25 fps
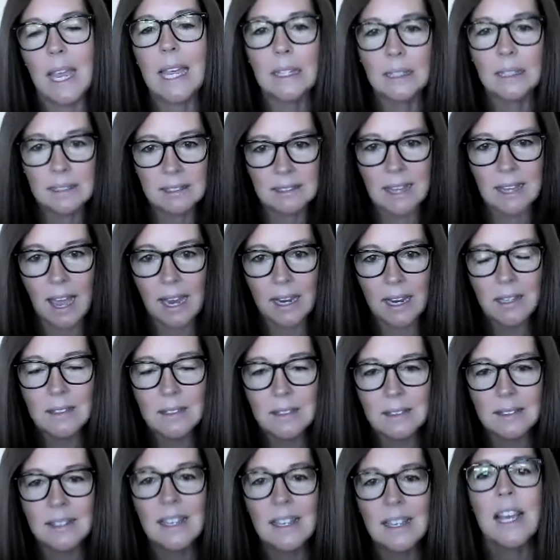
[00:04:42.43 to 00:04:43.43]

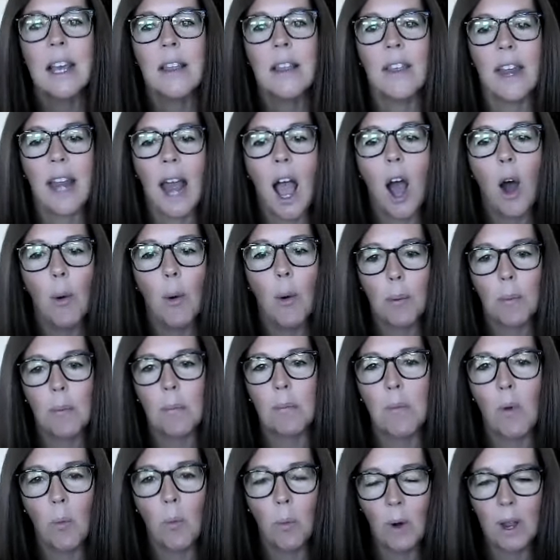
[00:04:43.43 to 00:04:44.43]
insights that help
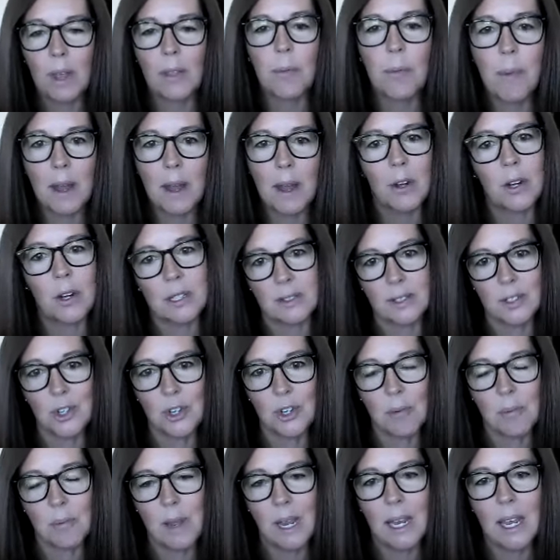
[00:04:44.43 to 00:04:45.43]
with better
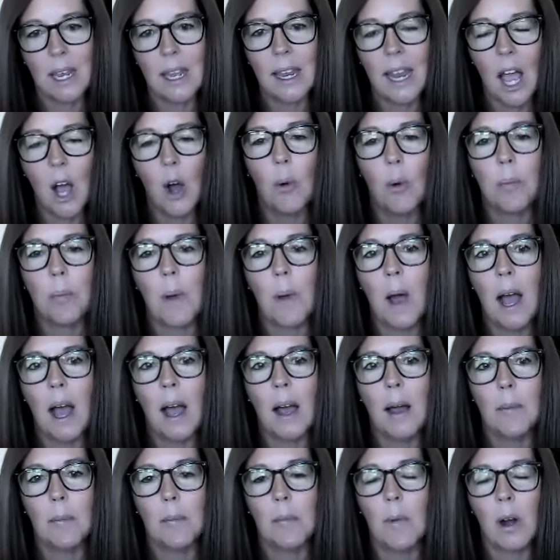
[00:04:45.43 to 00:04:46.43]
decision making help
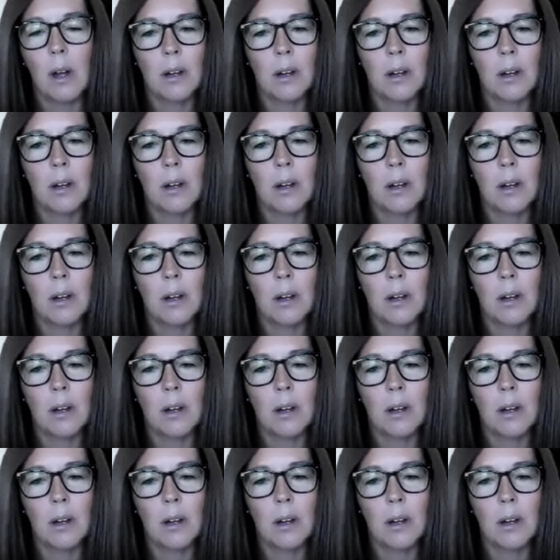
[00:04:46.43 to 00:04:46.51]
um,